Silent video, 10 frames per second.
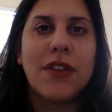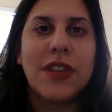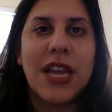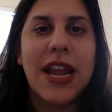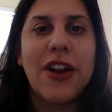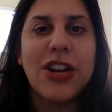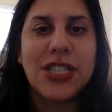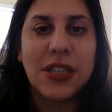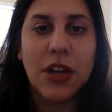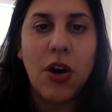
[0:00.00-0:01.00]
the
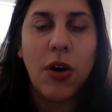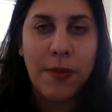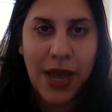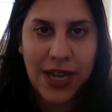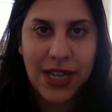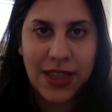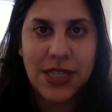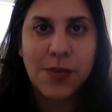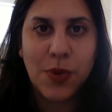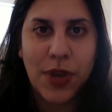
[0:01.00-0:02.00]
canaries in the coal mine at
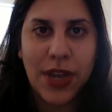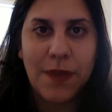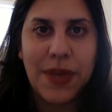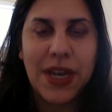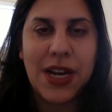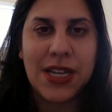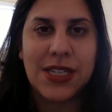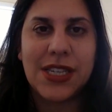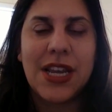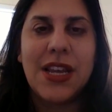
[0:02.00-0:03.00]
this point
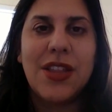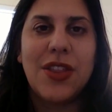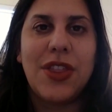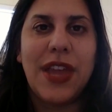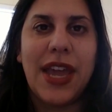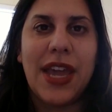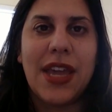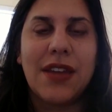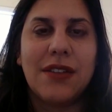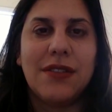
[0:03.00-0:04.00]
because
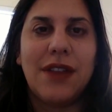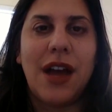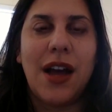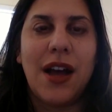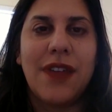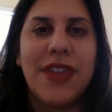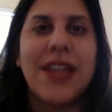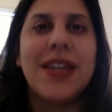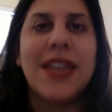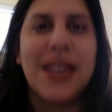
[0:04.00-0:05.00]
they
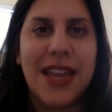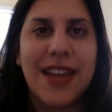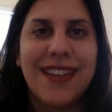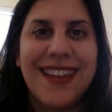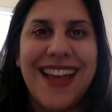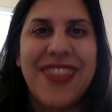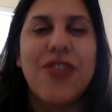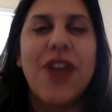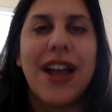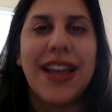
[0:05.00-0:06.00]
need it and
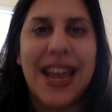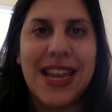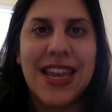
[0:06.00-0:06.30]
they're not getting